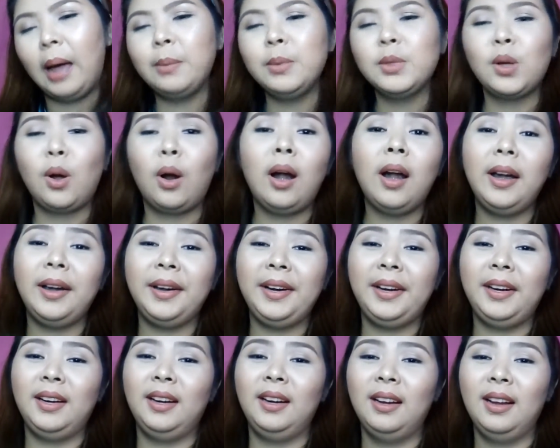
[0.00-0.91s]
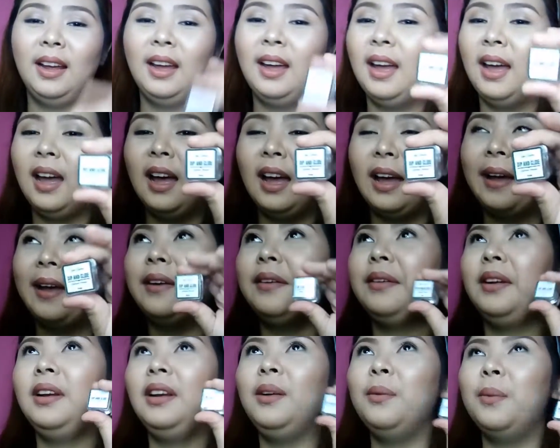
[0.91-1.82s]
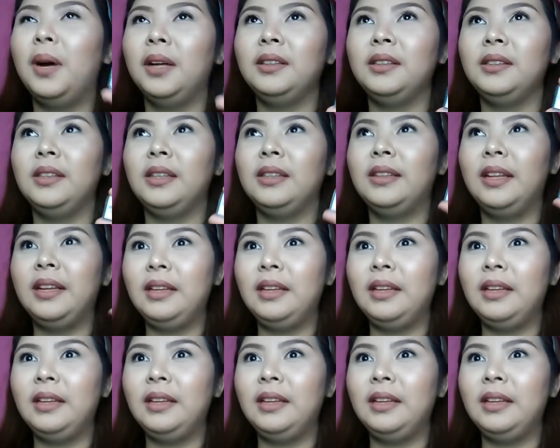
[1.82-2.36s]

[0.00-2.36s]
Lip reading: I'm sorry. I really wanted it.